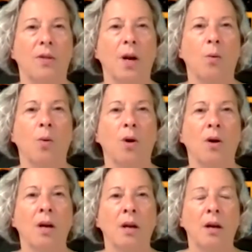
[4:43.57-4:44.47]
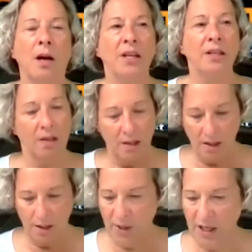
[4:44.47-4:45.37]
There were things that
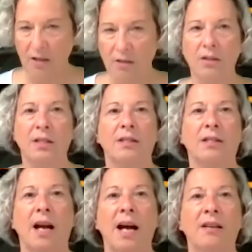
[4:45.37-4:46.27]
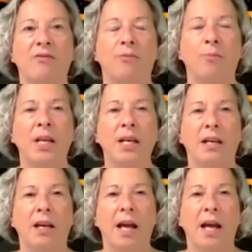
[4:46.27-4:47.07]
needed to be healed inside of me.